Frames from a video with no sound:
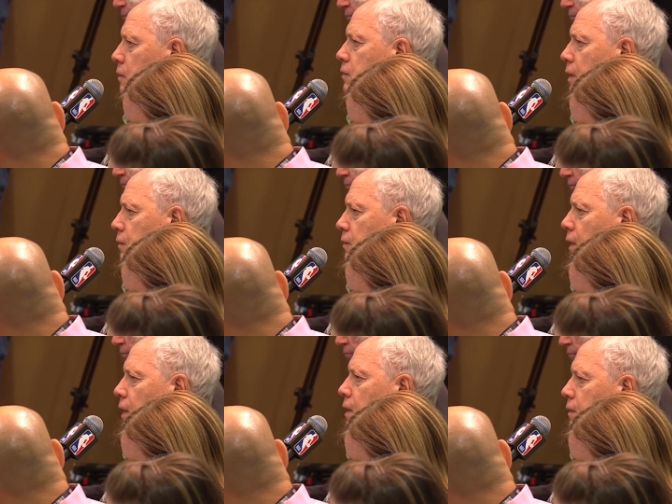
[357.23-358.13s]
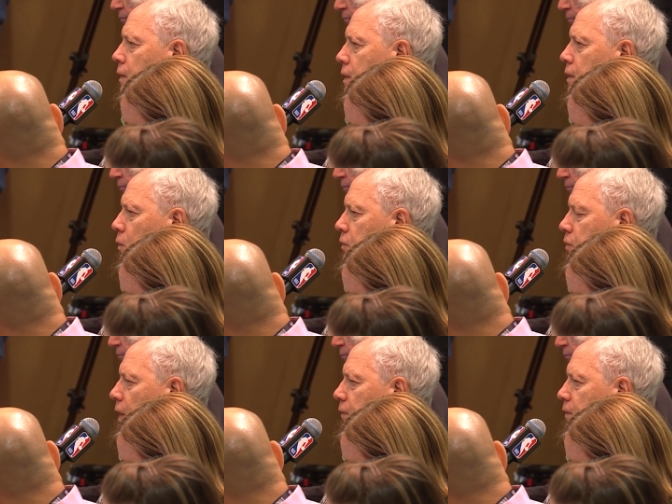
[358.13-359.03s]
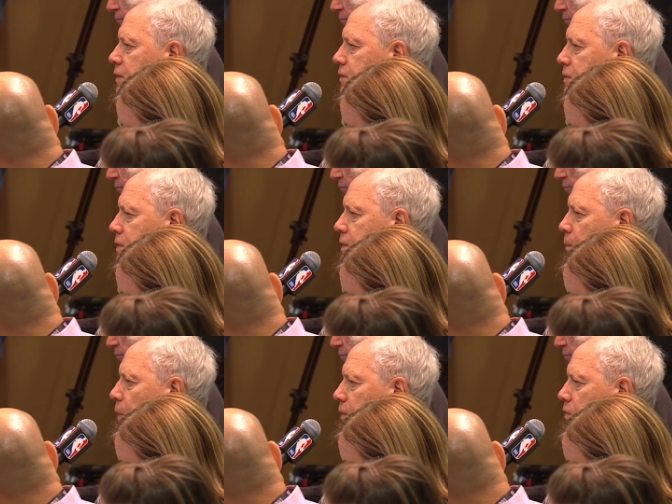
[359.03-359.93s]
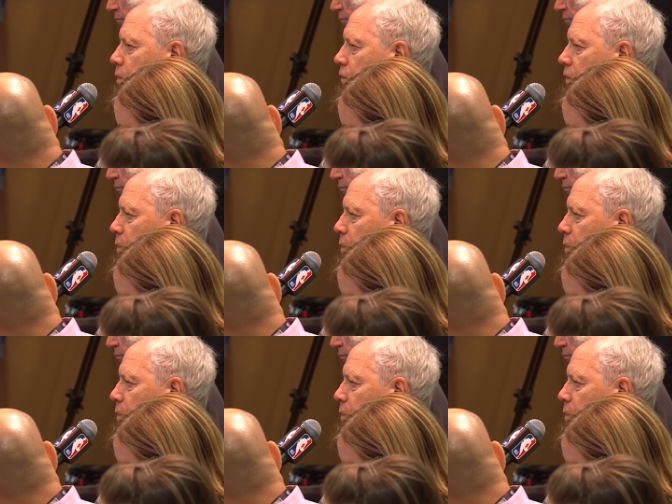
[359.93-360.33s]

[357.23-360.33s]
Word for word: Uh, Steve, uh, with Steph, is it possible for